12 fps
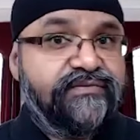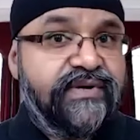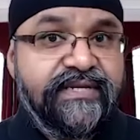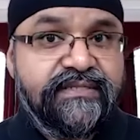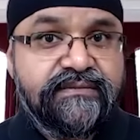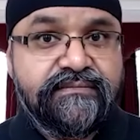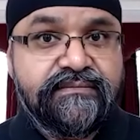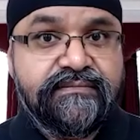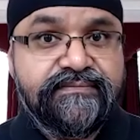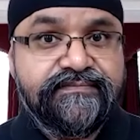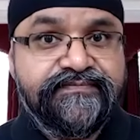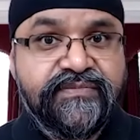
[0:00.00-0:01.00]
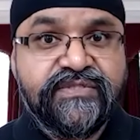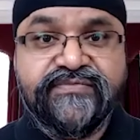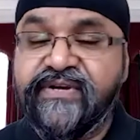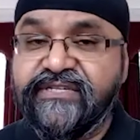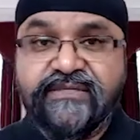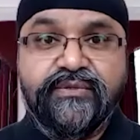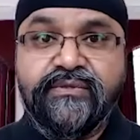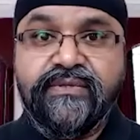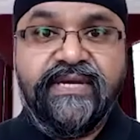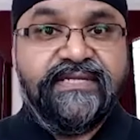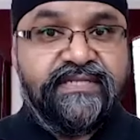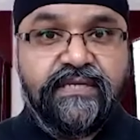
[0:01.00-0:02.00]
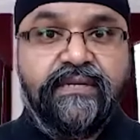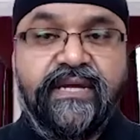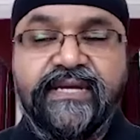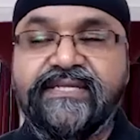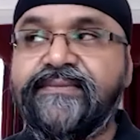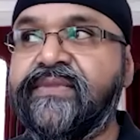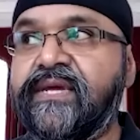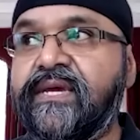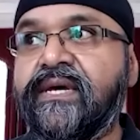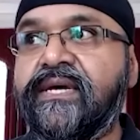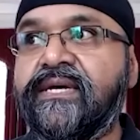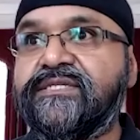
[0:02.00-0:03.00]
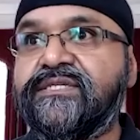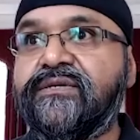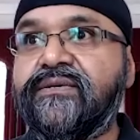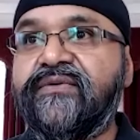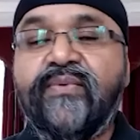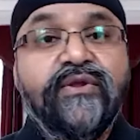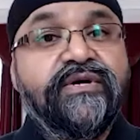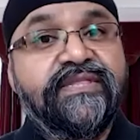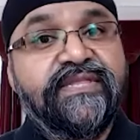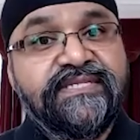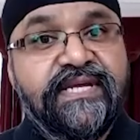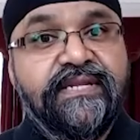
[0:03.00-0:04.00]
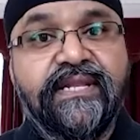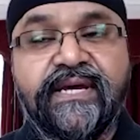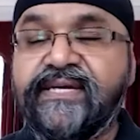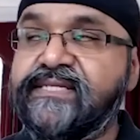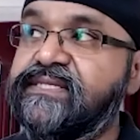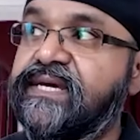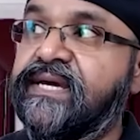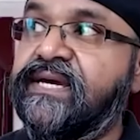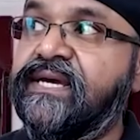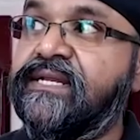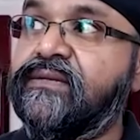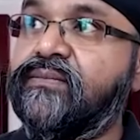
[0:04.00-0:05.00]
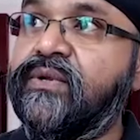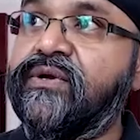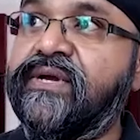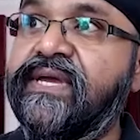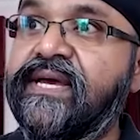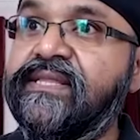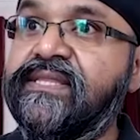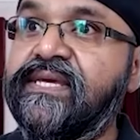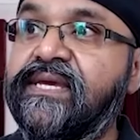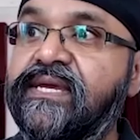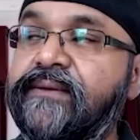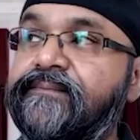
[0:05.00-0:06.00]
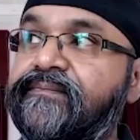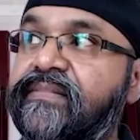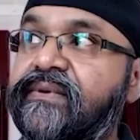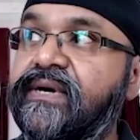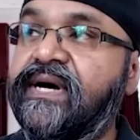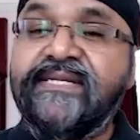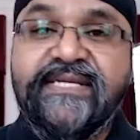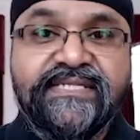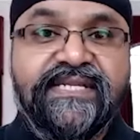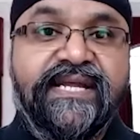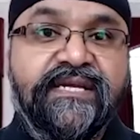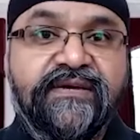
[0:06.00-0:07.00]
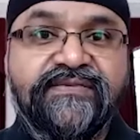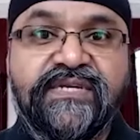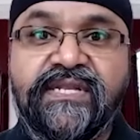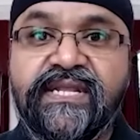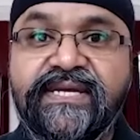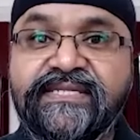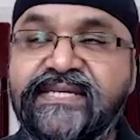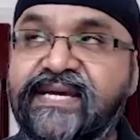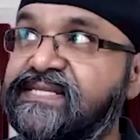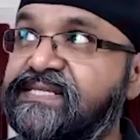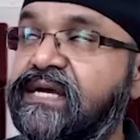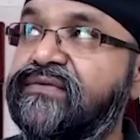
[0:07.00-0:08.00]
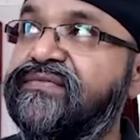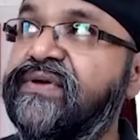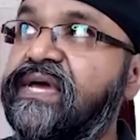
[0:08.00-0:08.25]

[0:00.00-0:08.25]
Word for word: right? It's very simple, it's sunlight. So if we look at the sunlight and we're looking at the understanding of sunlight itself,